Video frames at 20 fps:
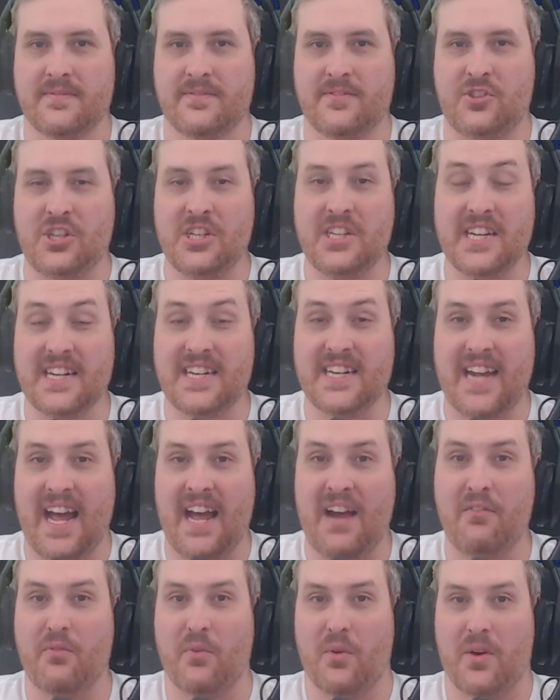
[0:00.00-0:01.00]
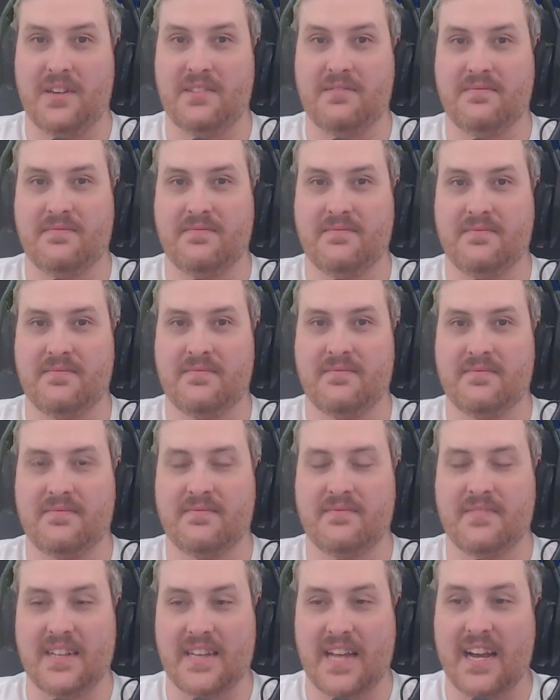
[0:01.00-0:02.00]
She didn't have one.
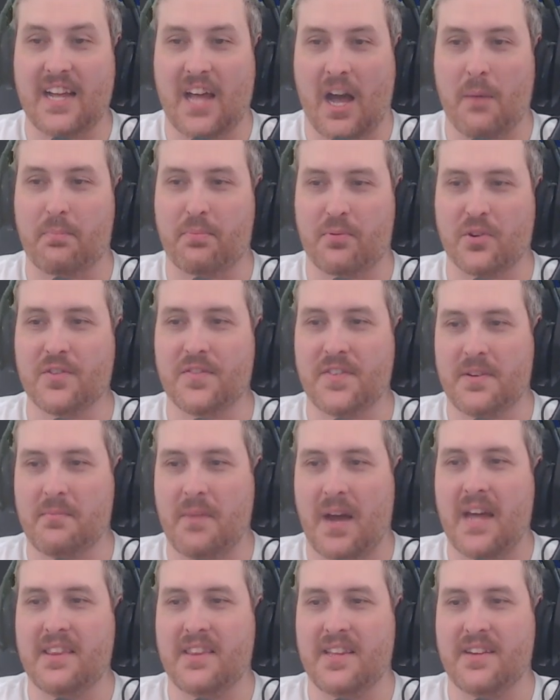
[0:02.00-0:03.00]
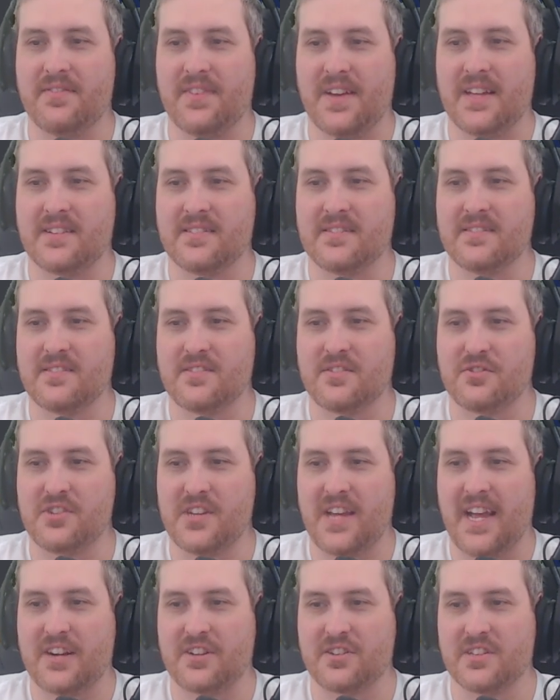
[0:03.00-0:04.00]
And that got proven by the event. So
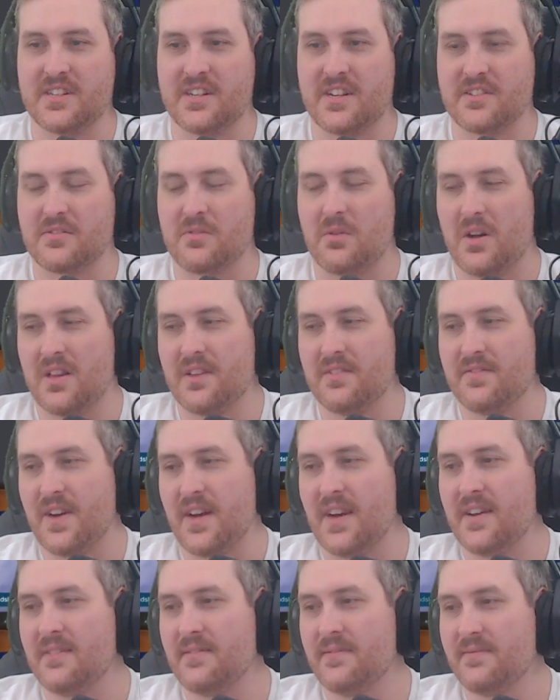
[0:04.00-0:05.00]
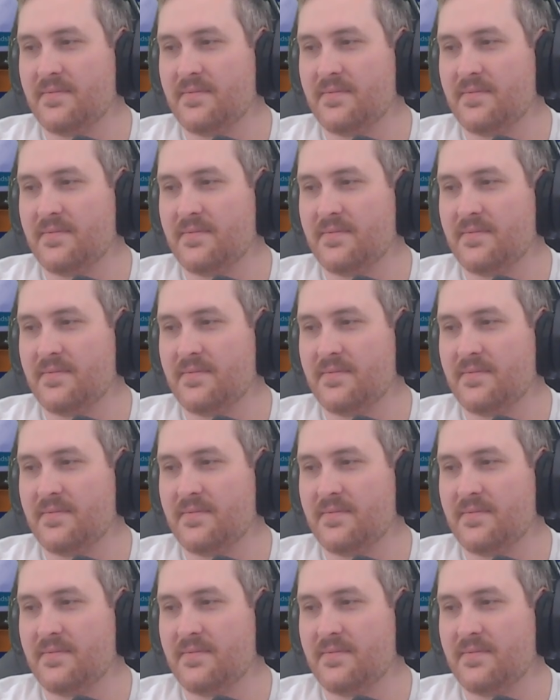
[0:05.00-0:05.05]
she actually does qualify.